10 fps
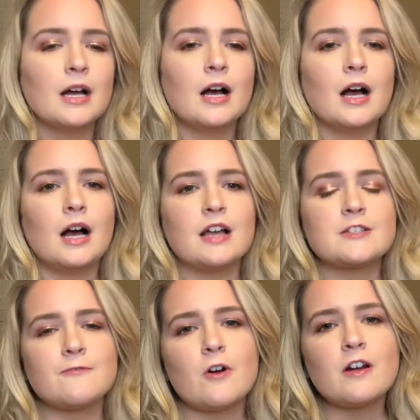As
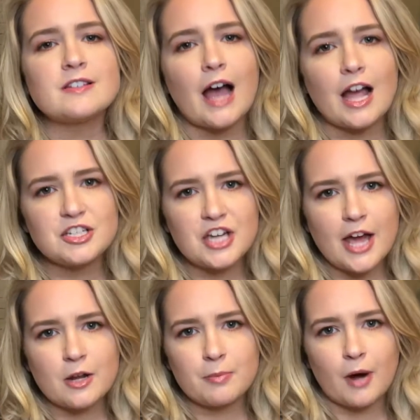far as
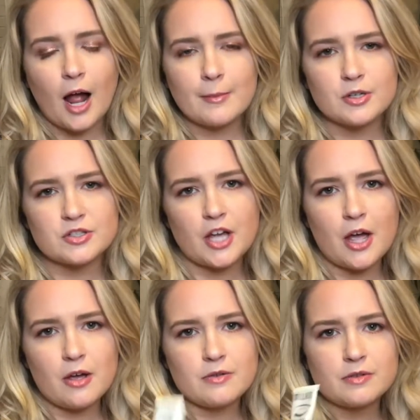eyeshadow primers
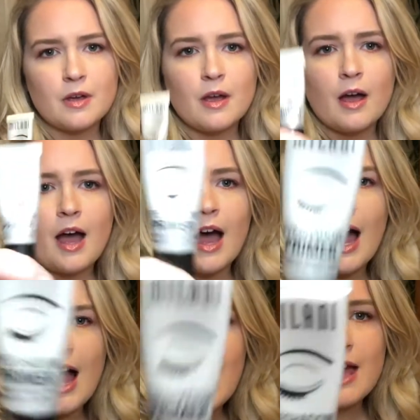go,
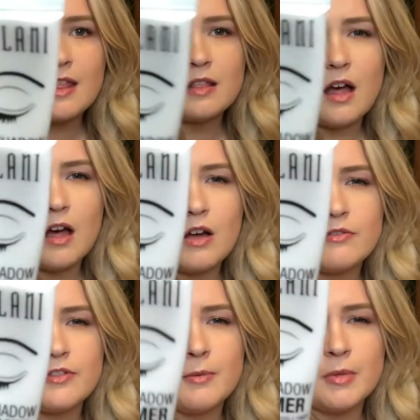I
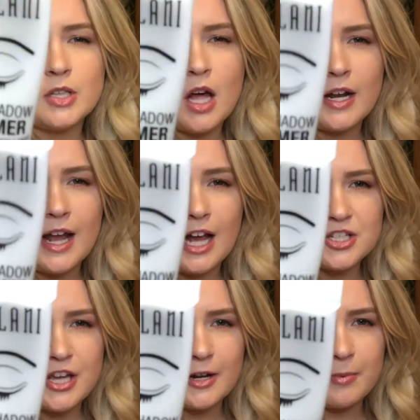love the Milani
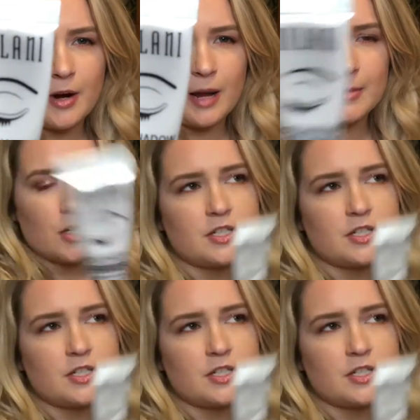eyeshadow primer.